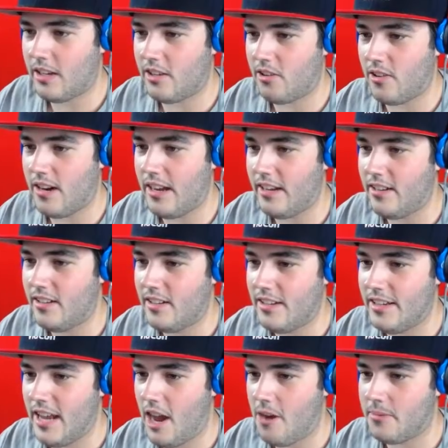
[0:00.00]
great.
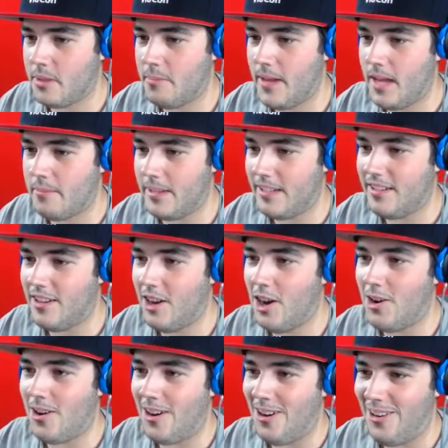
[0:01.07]
Now I'm the baby.
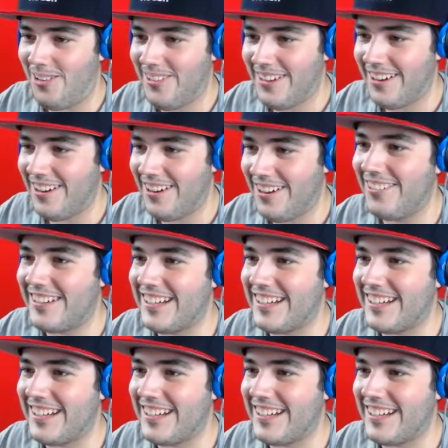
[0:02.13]
Uh oh. Oh